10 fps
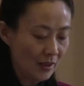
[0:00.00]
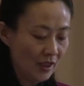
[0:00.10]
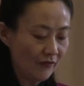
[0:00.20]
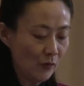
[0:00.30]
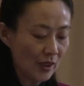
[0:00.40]

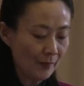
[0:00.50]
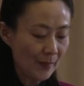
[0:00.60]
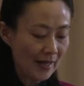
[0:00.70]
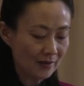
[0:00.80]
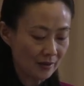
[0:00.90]
If what
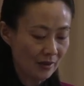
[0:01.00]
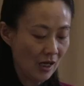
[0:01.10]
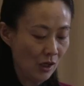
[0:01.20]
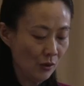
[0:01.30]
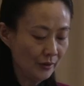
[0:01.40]
matter
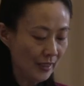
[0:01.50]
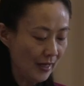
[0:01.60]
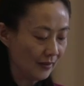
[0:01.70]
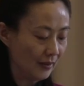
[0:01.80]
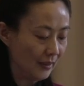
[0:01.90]
are only
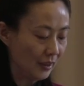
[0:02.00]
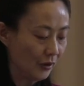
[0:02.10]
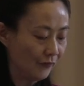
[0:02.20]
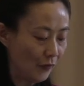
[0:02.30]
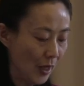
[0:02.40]

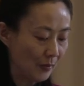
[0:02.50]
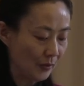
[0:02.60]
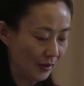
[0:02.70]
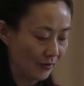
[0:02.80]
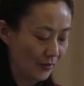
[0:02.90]
analytical
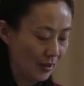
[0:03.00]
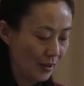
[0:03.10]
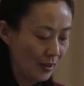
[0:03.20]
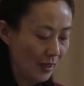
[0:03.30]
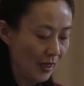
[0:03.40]
frameworks,
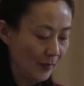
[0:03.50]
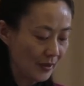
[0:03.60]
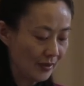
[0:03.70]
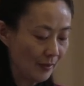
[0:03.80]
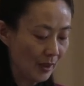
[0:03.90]

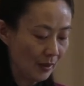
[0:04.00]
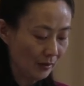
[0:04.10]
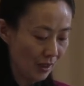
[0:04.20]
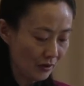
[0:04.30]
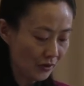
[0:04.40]

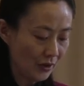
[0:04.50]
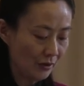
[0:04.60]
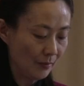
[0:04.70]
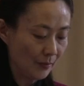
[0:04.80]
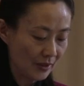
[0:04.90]

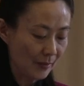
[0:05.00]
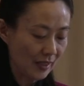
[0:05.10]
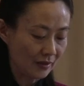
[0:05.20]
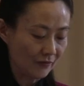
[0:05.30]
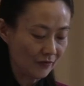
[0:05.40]
epistemological
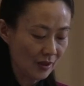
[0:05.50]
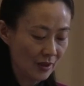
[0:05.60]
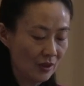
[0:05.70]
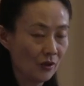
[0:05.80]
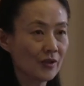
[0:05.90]
perspectives,
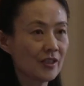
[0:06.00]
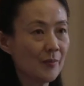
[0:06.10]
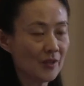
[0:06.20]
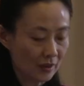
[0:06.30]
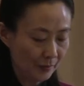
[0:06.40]
or
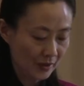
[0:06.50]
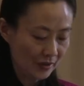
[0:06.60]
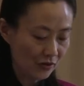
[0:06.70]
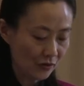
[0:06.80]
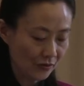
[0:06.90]
subject
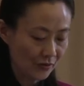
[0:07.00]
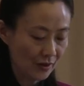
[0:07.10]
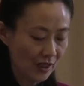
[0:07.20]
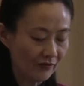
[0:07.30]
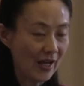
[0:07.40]
positions
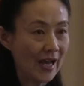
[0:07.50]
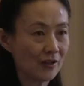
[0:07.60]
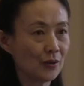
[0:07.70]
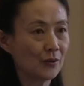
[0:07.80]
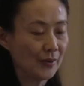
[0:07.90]
of
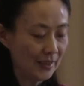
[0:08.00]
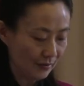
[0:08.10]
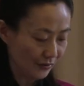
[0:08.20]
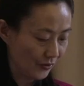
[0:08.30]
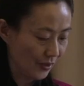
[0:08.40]
actual
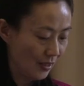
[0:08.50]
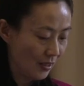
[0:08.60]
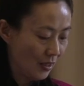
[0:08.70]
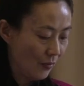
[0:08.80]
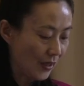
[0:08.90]
readers,
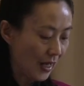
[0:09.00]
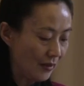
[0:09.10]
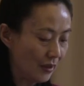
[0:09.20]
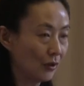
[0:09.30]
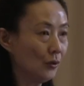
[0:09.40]
we
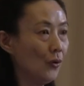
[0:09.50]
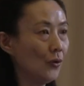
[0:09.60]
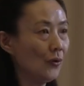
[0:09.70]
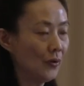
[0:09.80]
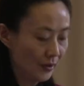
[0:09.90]
can
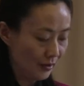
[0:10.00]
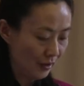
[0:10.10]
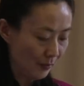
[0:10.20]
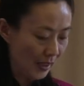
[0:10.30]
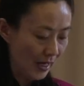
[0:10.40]
ignore
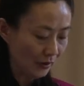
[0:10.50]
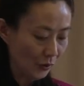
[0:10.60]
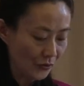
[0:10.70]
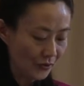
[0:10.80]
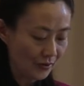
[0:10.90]
the implied
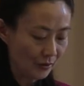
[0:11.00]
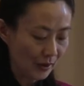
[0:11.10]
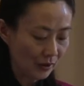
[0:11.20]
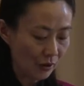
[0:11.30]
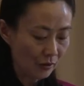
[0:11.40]
author's
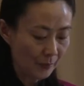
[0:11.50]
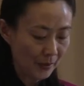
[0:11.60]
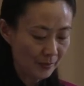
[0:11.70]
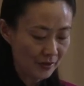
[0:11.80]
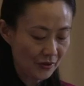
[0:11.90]
rhetorical
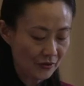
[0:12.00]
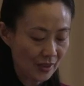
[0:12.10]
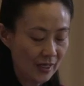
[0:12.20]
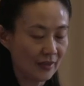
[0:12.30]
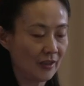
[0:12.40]
purposes
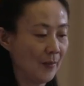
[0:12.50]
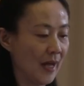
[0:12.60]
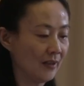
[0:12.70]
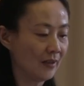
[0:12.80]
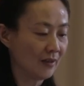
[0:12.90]
and the
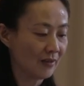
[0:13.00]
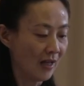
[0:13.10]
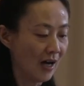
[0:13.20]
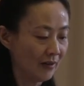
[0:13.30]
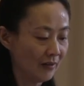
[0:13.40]
thematic
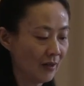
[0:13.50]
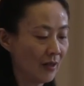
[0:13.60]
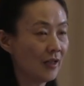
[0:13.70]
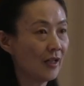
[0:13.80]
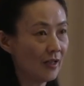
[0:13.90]
design
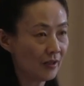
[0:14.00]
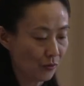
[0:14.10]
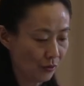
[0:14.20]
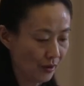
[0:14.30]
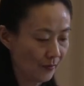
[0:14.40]
in
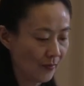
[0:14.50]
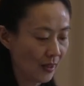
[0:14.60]
history,